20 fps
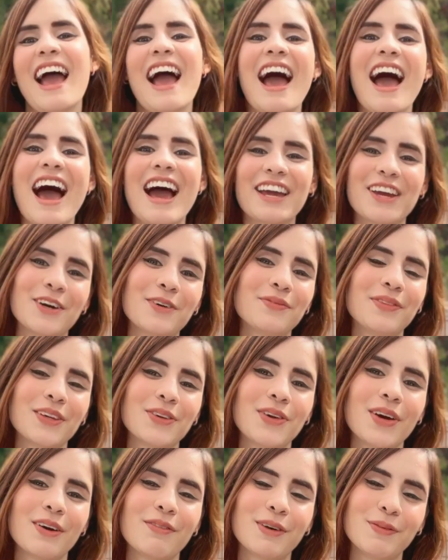I hope that
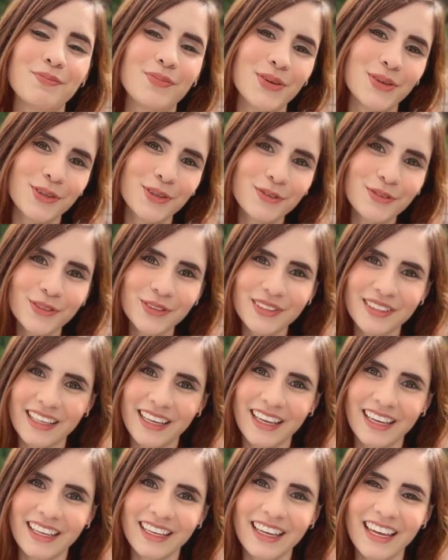you have a beautiful
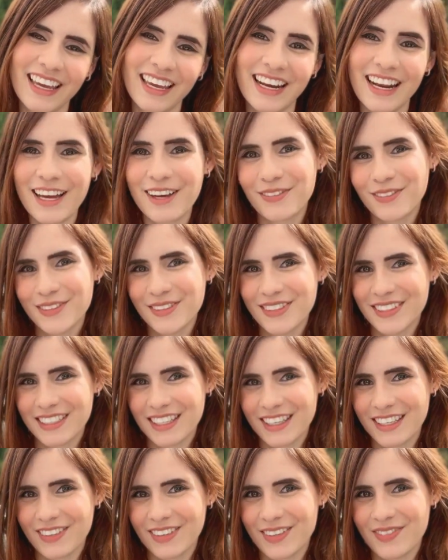day, and I will see
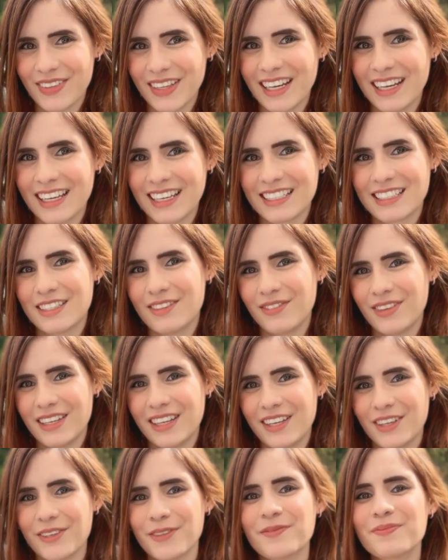you in my next
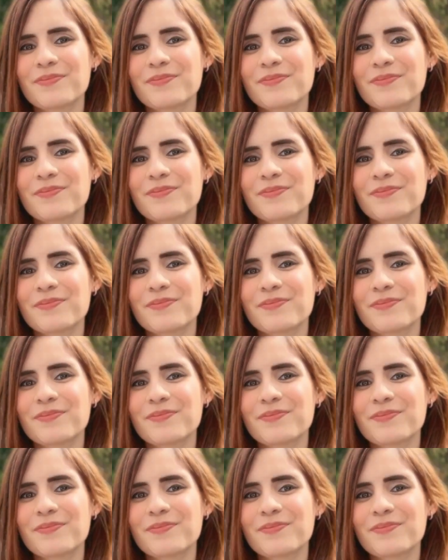video.